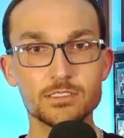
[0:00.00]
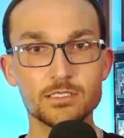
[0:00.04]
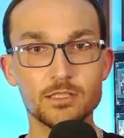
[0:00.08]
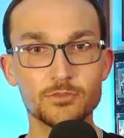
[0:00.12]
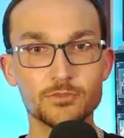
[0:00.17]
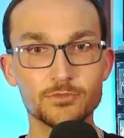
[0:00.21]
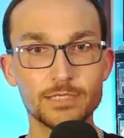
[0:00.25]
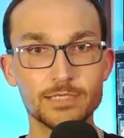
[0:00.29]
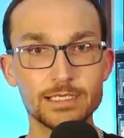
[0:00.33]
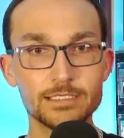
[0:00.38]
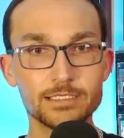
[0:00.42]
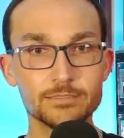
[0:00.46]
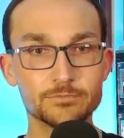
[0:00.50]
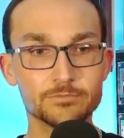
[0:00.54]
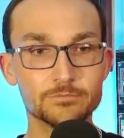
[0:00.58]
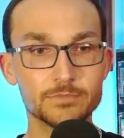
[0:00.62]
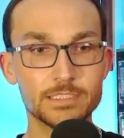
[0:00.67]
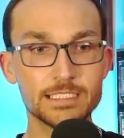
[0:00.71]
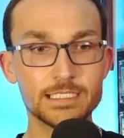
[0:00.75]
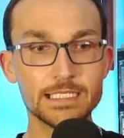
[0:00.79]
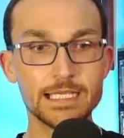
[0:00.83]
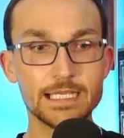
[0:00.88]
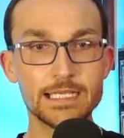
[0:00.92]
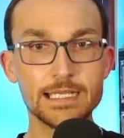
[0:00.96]
the right,
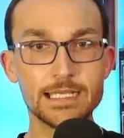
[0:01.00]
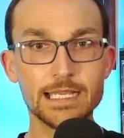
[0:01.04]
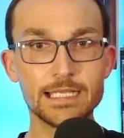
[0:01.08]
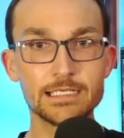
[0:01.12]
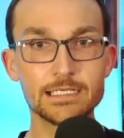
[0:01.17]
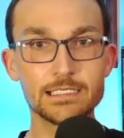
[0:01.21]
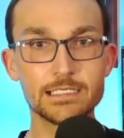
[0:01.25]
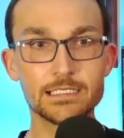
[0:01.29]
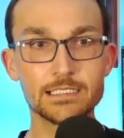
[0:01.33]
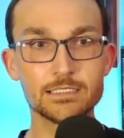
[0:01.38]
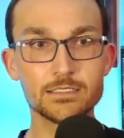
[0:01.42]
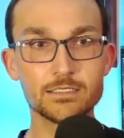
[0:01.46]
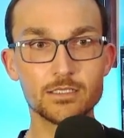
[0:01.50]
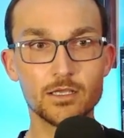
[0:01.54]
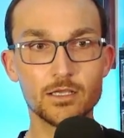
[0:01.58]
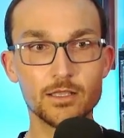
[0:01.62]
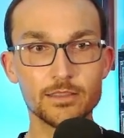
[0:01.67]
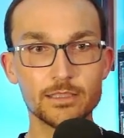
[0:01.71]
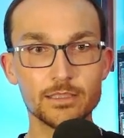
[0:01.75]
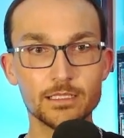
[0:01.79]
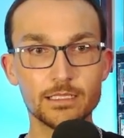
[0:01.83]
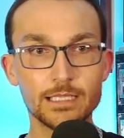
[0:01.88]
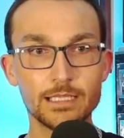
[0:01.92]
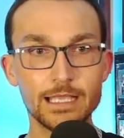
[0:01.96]
CNN is
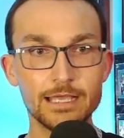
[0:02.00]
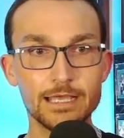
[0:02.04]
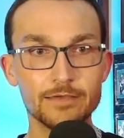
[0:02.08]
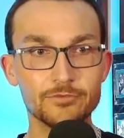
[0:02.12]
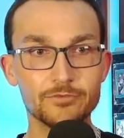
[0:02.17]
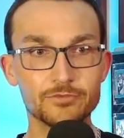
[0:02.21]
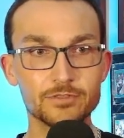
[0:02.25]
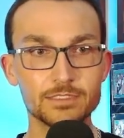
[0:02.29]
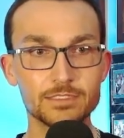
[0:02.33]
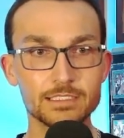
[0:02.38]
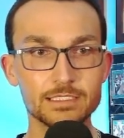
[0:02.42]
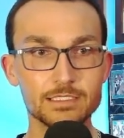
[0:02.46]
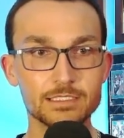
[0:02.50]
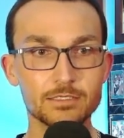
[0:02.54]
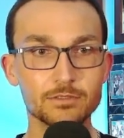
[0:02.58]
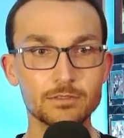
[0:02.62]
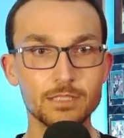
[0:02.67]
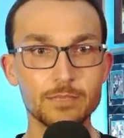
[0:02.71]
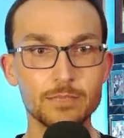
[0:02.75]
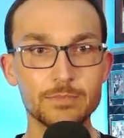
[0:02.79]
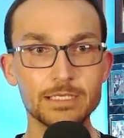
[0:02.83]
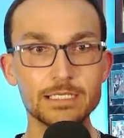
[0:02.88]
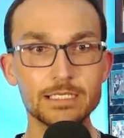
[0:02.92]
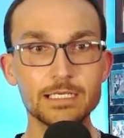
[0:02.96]
on the left. So
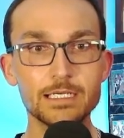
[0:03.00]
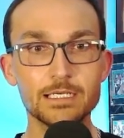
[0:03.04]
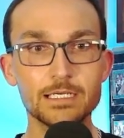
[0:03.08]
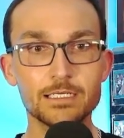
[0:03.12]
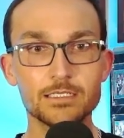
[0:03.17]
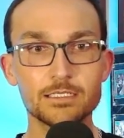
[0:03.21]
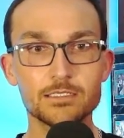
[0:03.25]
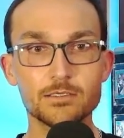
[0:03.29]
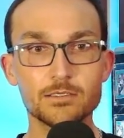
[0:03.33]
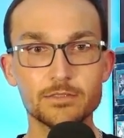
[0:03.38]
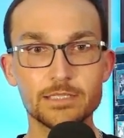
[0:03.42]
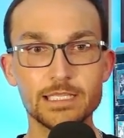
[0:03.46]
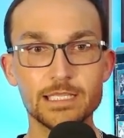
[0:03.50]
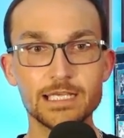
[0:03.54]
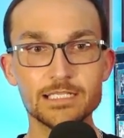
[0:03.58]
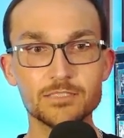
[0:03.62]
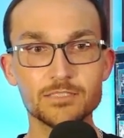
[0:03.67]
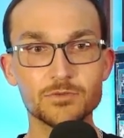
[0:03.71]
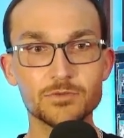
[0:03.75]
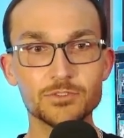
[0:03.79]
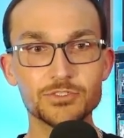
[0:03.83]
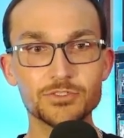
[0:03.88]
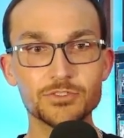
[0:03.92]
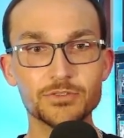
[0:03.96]
Lemon, so
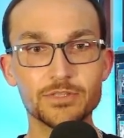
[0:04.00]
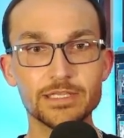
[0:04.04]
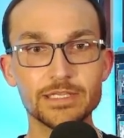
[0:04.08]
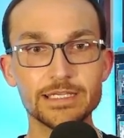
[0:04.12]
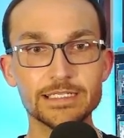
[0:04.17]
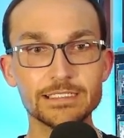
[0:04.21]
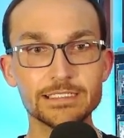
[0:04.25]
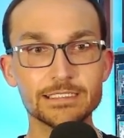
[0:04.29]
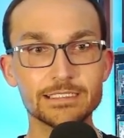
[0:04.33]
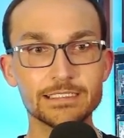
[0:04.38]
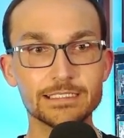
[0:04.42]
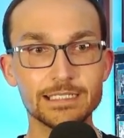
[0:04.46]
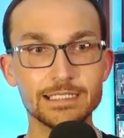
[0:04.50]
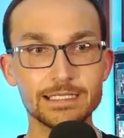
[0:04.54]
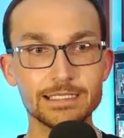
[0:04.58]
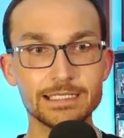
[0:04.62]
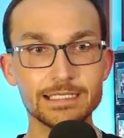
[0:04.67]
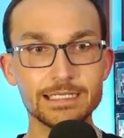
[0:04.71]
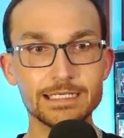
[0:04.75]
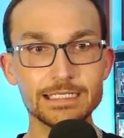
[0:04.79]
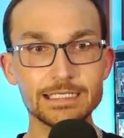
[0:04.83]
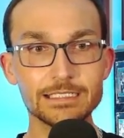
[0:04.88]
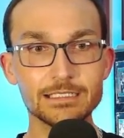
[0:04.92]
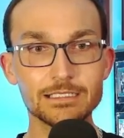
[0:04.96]
that's what you think, and
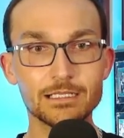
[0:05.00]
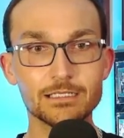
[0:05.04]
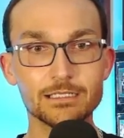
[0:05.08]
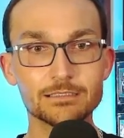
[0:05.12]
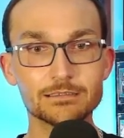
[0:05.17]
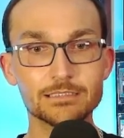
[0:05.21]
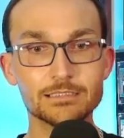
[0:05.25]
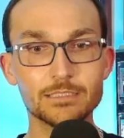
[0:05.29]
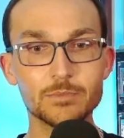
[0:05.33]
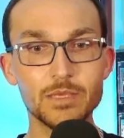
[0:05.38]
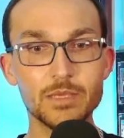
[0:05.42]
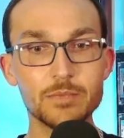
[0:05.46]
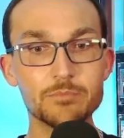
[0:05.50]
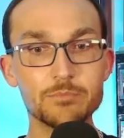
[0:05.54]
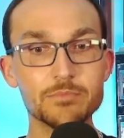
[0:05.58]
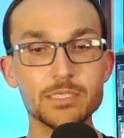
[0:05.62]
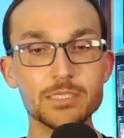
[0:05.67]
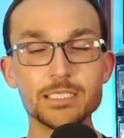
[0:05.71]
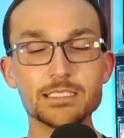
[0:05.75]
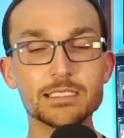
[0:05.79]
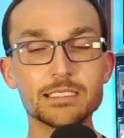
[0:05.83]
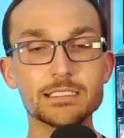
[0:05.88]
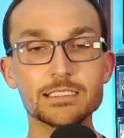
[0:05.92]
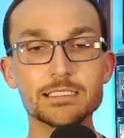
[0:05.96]
then Elon, am I
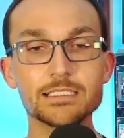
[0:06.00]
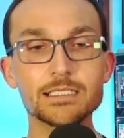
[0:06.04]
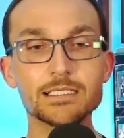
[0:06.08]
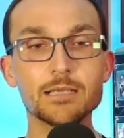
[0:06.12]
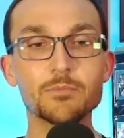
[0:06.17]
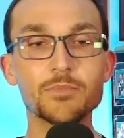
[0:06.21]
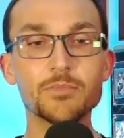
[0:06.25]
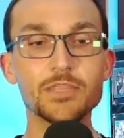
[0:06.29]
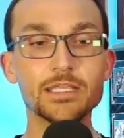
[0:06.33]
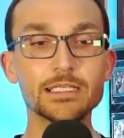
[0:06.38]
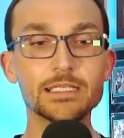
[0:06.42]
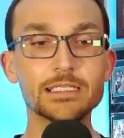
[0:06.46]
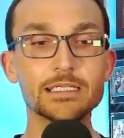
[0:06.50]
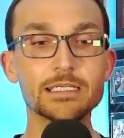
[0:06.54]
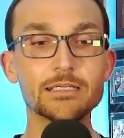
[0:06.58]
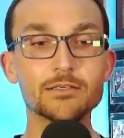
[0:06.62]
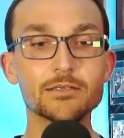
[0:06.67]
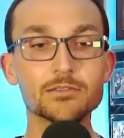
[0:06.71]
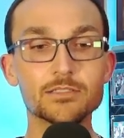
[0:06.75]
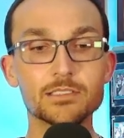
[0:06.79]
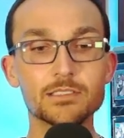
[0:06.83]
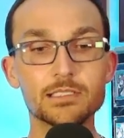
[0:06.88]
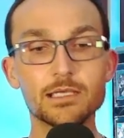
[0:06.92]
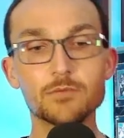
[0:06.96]
missing something
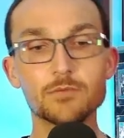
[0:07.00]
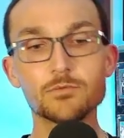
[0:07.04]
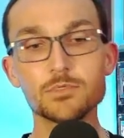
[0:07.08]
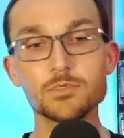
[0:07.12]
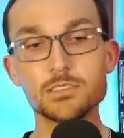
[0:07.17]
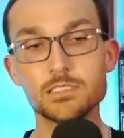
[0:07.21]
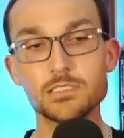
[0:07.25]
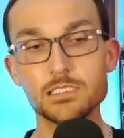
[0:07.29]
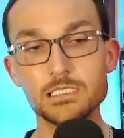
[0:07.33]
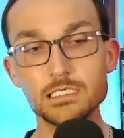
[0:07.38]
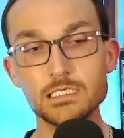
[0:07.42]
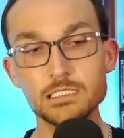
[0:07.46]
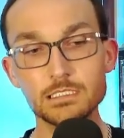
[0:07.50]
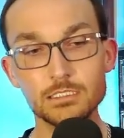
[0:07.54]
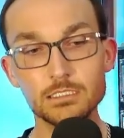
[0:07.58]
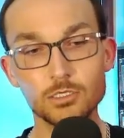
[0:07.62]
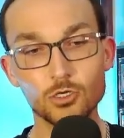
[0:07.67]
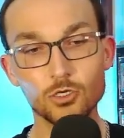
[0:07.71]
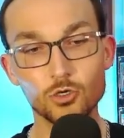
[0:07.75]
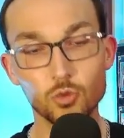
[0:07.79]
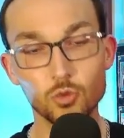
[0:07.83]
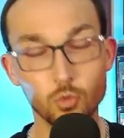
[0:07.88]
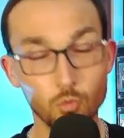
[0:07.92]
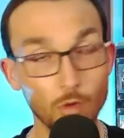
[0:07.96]
here? So that was the
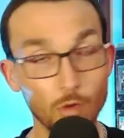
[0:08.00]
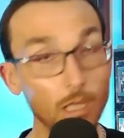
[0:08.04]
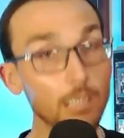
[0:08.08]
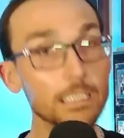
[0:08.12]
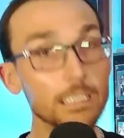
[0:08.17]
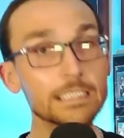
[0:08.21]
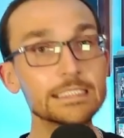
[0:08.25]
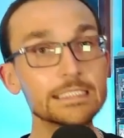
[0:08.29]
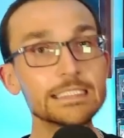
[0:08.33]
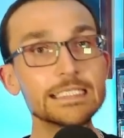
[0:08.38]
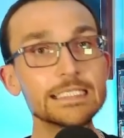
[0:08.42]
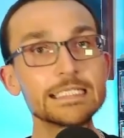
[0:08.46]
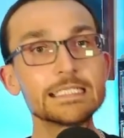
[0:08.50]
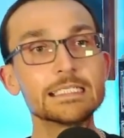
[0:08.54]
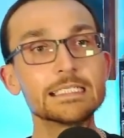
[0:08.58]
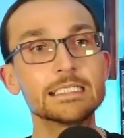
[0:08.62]
quality